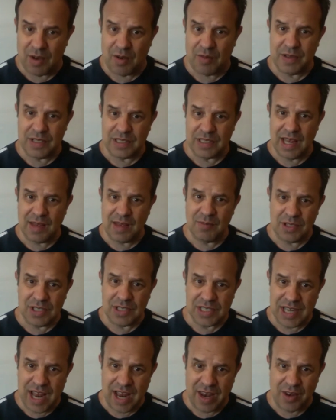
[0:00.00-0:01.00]
His name was
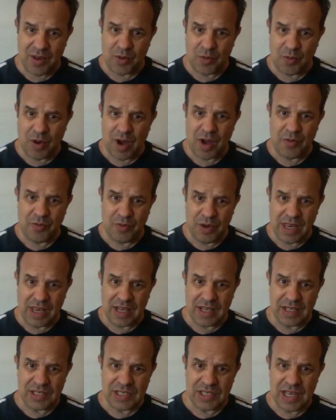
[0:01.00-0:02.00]
Daniel
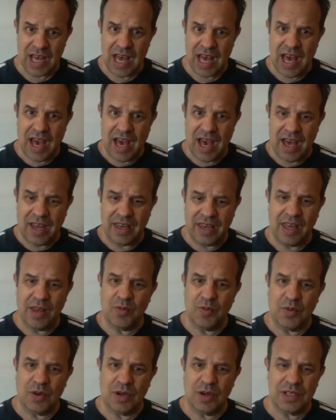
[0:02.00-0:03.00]
Rodriguez, and he
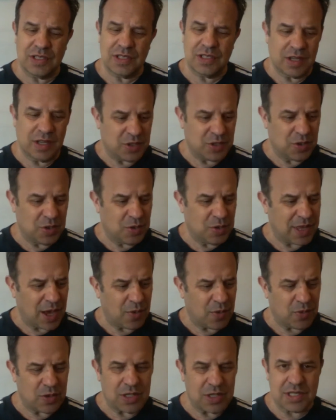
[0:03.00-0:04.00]
was a dude that
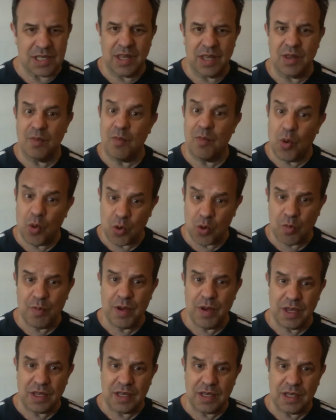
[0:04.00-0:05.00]
was in the mortar pit.